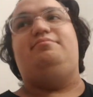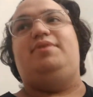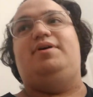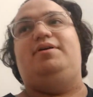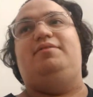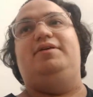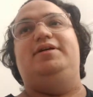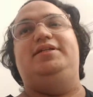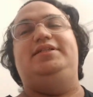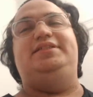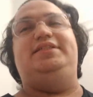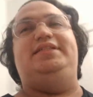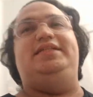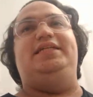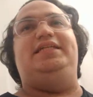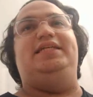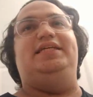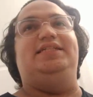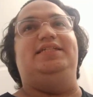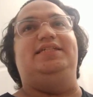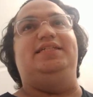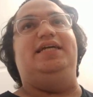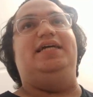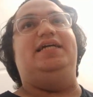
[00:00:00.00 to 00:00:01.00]
But what he
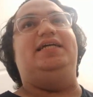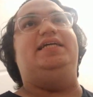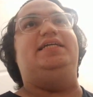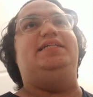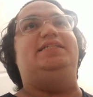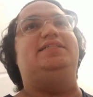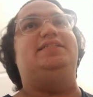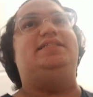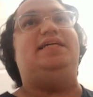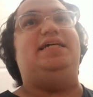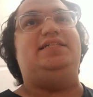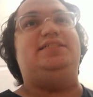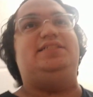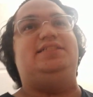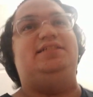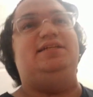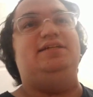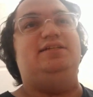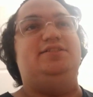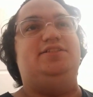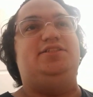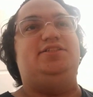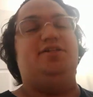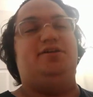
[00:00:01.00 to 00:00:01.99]
doesn't get, he just has
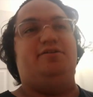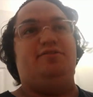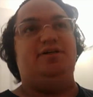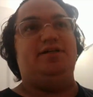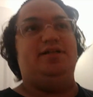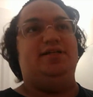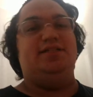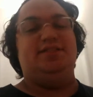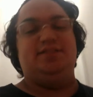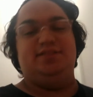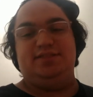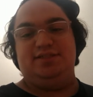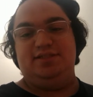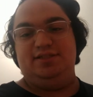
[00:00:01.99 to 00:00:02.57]
to show he